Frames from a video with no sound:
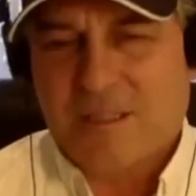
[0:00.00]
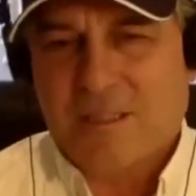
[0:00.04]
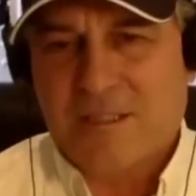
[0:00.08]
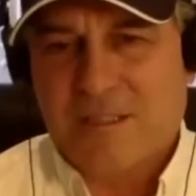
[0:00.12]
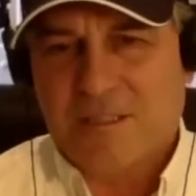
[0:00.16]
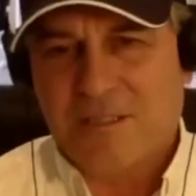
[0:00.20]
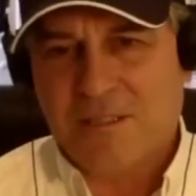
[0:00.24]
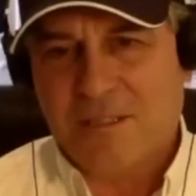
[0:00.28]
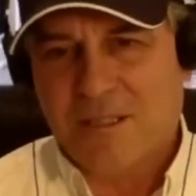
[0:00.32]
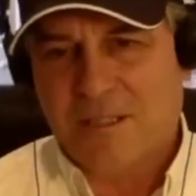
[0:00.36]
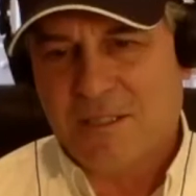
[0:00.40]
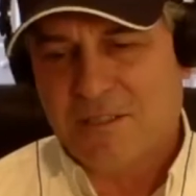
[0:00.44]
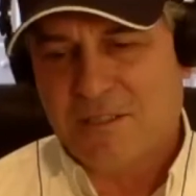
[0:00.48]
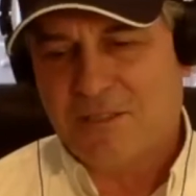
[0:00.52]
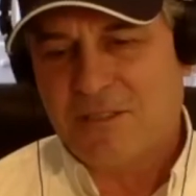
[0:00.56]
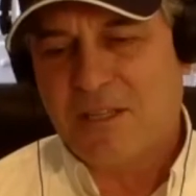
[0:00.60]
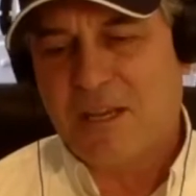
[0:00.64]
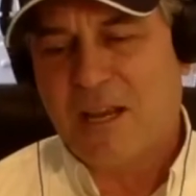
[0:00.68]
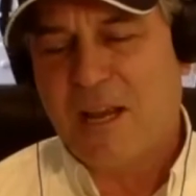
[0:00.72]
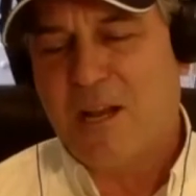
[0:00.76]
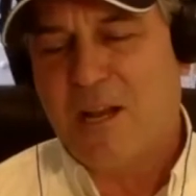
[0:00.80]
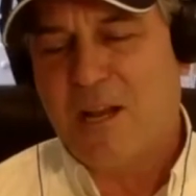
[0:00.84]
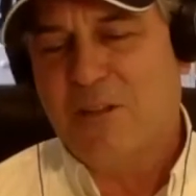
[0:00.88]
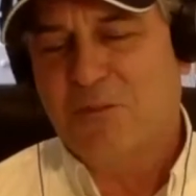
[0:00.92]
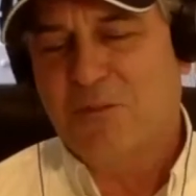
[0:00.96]
it it
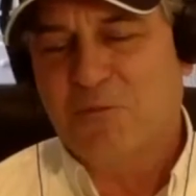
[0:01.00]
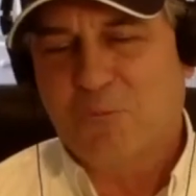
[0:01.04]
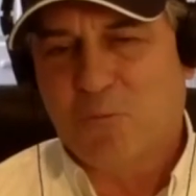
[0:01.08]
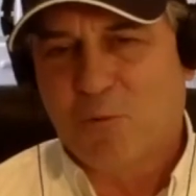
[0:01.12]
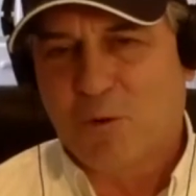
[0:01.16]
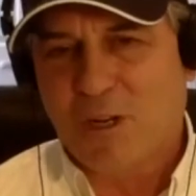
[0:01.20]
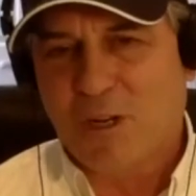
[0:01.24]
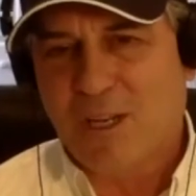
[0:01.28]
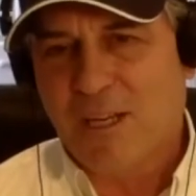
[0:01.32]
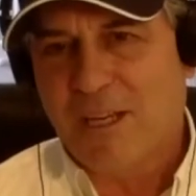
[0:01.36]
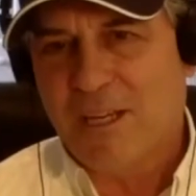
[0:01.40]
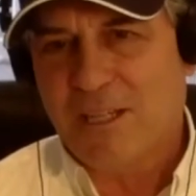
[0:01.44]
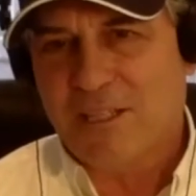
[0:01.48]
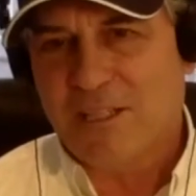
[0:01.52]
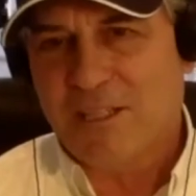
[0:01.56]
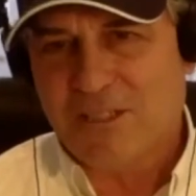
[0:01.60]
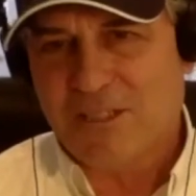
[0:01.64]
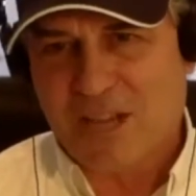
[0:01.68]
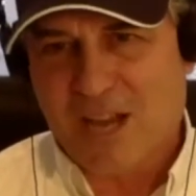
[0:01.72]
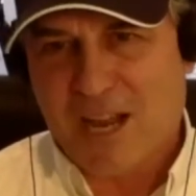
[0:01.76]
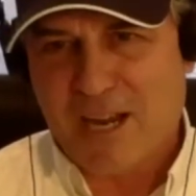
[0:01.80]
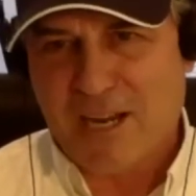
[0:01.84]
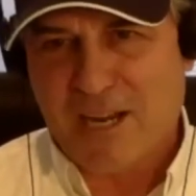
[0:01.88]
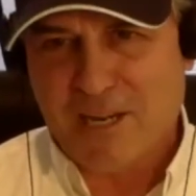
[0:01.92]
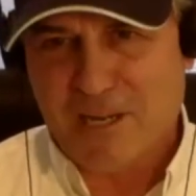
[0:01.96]
sounds really
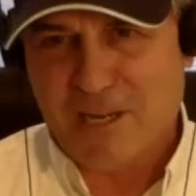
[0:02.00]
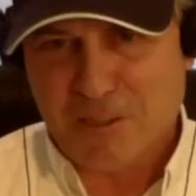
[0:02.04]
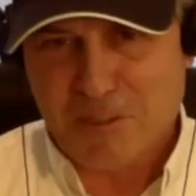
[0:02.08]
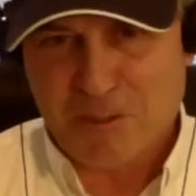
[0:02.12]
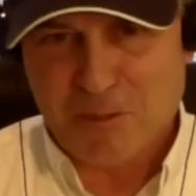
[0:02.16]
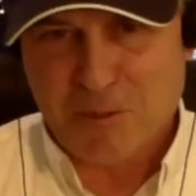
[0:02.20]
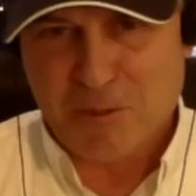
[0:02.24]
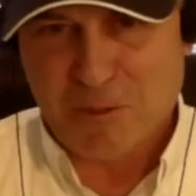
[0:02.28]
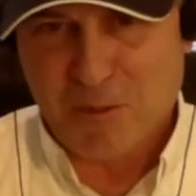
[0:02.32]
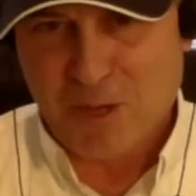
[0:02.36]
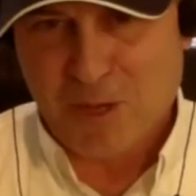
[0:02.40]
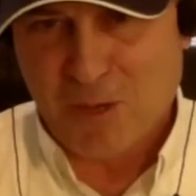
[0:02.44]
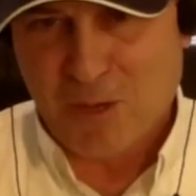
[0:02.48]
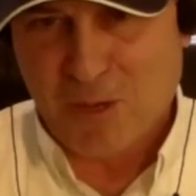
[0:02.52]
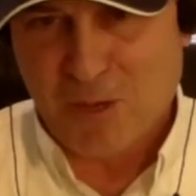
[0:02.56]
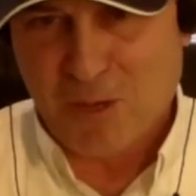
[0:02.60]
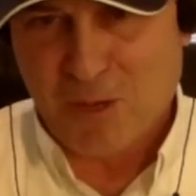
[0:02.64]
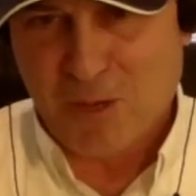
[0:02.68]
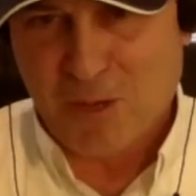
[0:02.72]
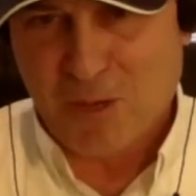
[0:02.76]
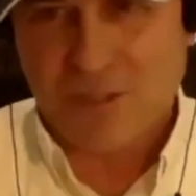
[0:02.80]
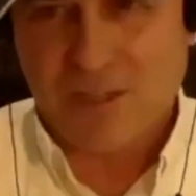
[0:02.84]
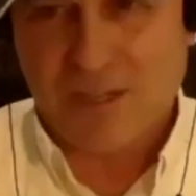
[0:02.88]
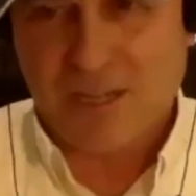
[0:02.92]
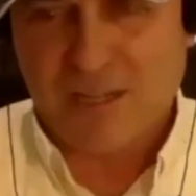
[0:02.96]
exciting to me
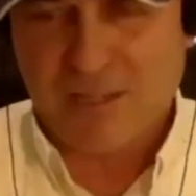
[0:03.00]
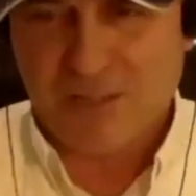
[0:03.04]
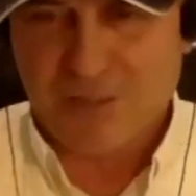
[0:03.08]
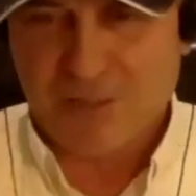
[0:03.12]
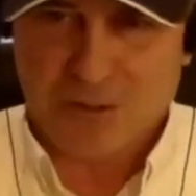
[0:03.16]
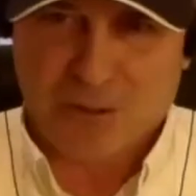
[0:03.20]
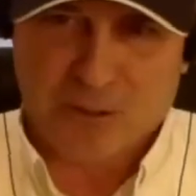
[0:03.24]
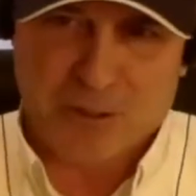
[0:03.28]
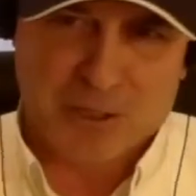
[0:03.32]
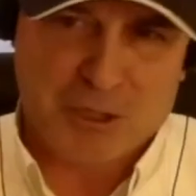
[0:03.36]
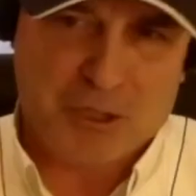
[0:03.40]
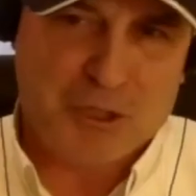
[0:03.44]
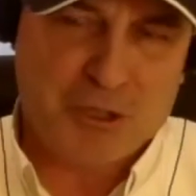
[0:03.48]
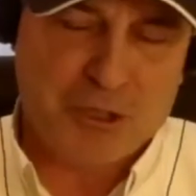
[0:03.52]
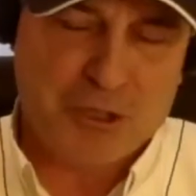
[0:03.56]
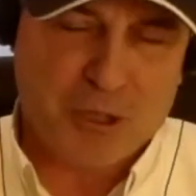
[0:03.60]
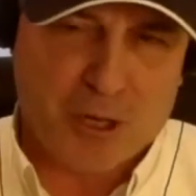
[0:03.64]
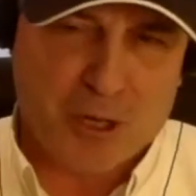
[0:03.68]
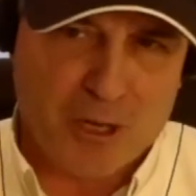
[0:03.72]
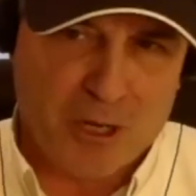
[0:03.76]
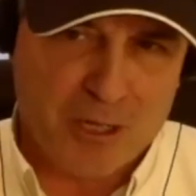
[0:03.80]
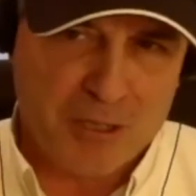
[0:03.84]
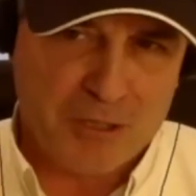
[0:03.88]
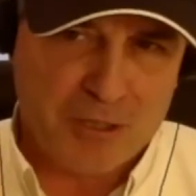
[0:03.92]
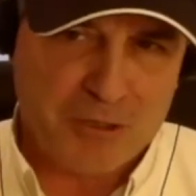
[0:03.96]
what you guys are doing.
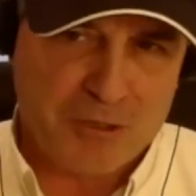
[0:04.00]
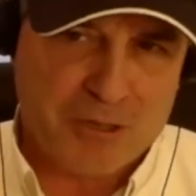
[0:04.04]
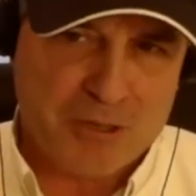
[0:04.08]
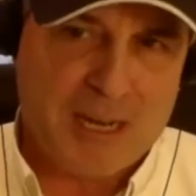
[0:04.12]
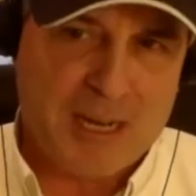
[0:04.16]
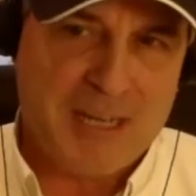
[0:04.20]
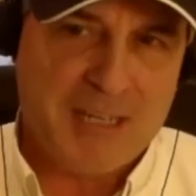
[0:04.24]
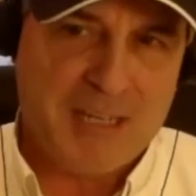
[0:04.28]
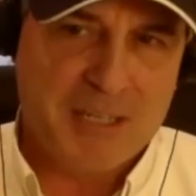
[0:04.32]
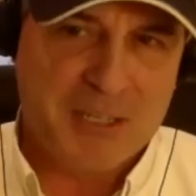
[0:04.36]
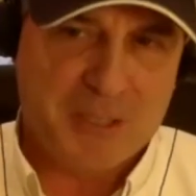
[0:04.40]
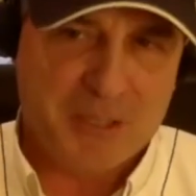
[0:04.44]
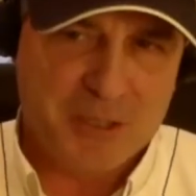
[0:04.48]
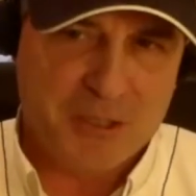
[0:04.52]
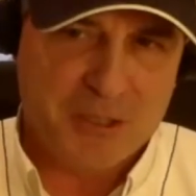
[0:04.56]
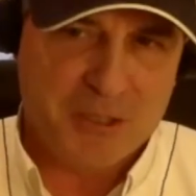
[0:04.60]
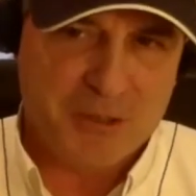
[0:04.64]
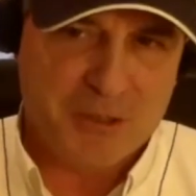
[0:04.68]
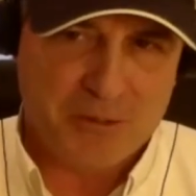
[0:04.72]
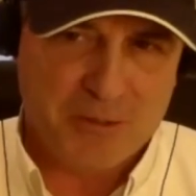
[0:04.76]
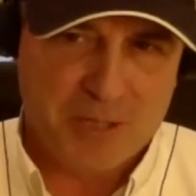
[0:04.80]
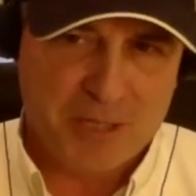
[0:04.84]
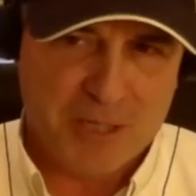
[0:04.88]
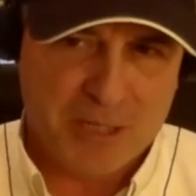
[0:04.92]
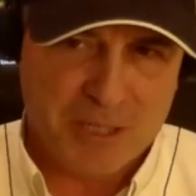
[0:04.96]
Sean tried to
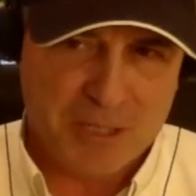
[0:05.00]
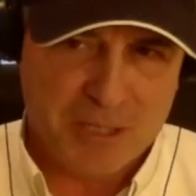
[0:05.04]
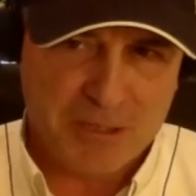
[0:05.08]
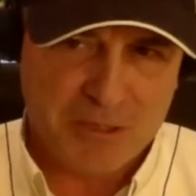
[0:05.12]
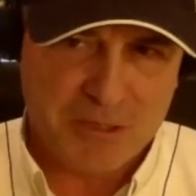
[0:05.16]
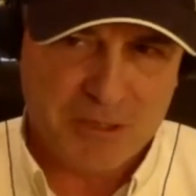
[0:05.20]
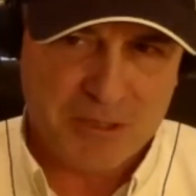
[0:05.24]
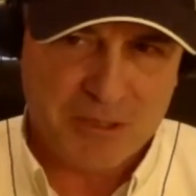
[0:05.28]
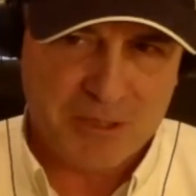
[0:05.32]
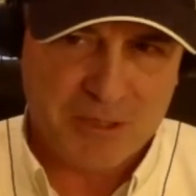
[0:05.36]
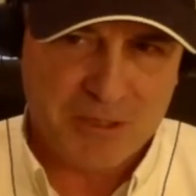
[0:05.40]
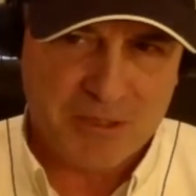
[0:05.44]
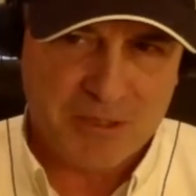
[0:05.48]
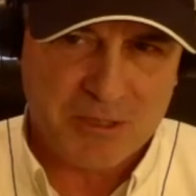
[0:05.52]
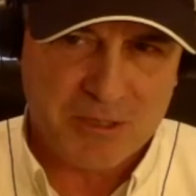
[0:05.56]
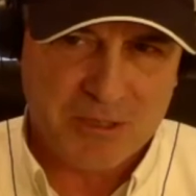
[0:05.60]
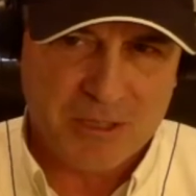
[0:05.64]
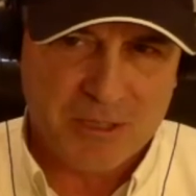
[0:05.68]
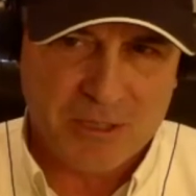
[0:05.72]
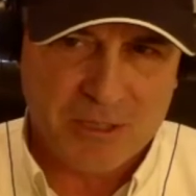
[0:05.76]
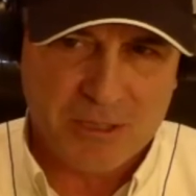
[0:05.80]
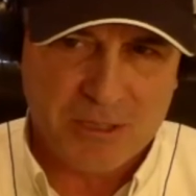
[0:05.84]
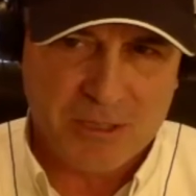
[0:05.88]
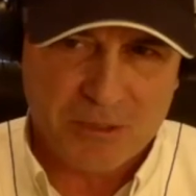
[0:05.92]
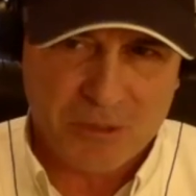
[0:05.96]
do this
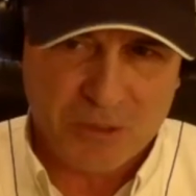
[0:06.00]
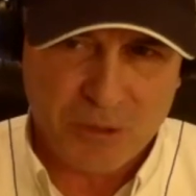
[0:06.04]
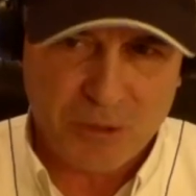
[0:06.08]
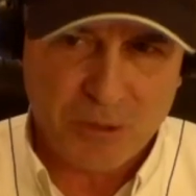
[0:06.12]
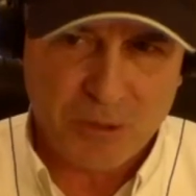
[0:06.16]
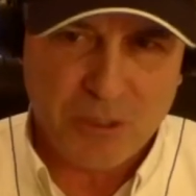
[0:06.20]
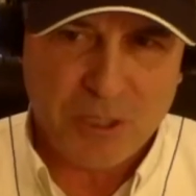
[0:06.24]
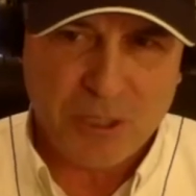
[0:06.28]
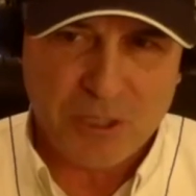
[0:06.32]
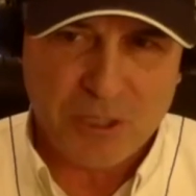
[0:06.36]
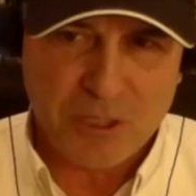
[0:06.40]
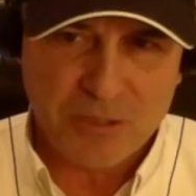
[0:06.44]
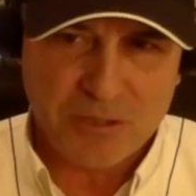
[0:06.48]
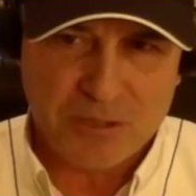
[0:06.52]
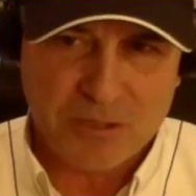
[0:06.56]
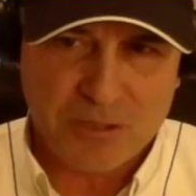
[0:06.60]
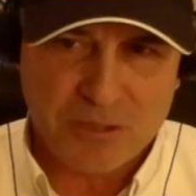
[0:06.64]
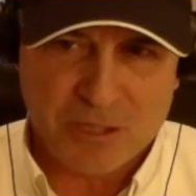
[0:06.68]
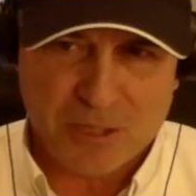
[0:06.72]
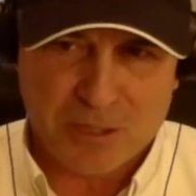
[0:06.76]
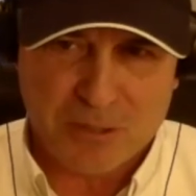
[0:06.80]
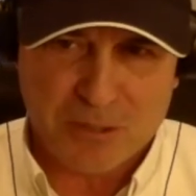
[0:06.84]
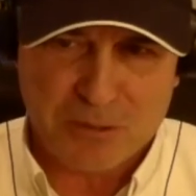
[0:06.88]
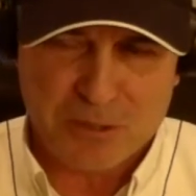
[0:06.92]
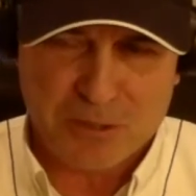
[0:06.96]
two years
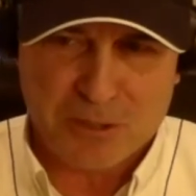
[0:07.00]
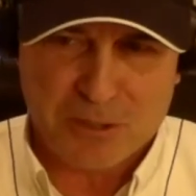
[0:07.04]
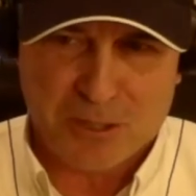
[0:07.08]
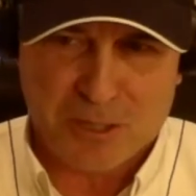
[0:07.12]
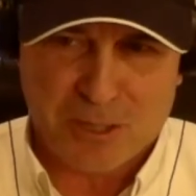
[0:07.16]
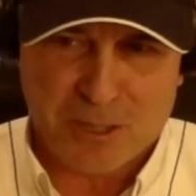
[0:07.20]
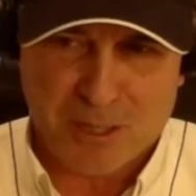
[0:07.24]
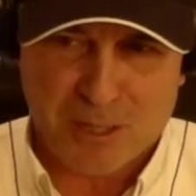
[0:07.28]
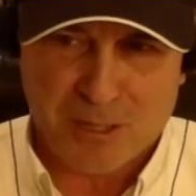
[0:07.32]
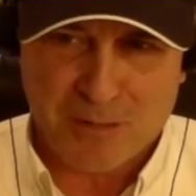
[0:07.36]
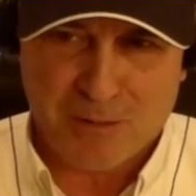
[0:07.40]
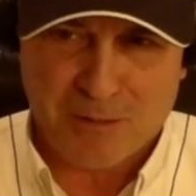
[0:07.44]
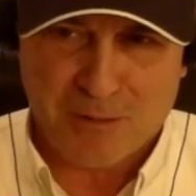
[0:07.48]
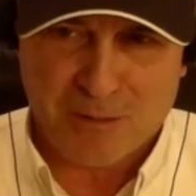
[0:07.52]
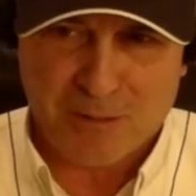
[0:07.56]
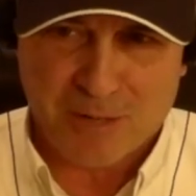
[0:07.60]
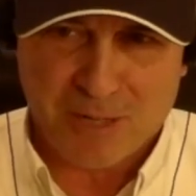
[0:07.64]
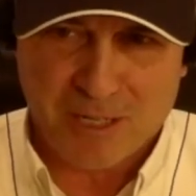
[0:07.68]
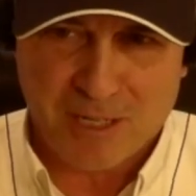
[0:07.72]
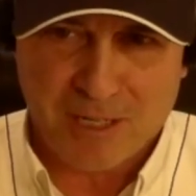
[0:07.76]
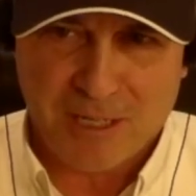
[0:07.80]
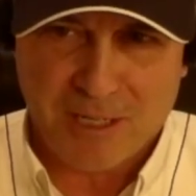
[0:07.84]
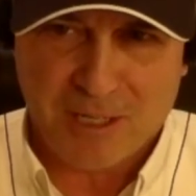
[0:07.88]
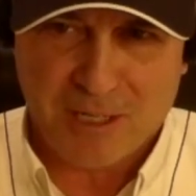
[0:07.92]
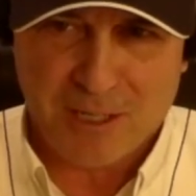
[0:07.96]
ago, Sean,
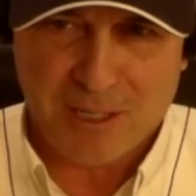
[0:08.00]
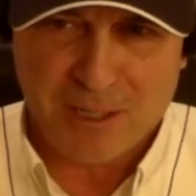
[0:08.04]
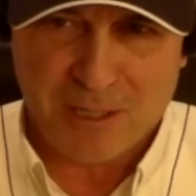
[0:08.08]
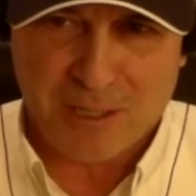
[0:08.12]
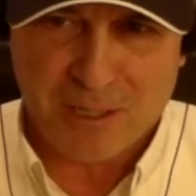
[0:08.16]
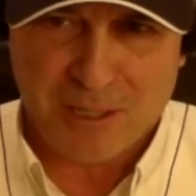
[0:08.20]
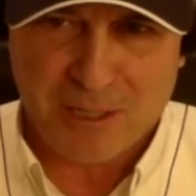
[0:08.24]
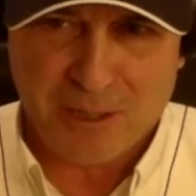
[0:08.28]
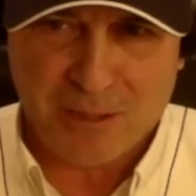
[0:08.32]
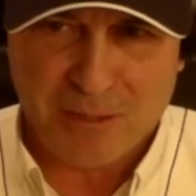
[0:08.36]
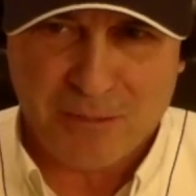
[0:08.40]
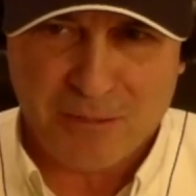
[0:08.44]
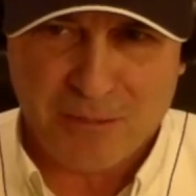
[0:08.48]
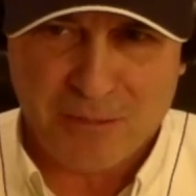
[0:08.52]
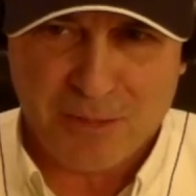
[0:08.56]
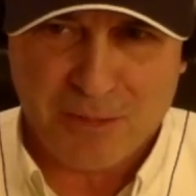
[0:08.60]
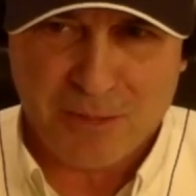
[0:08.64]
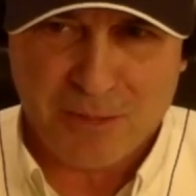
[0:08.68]
right? Yeah, you you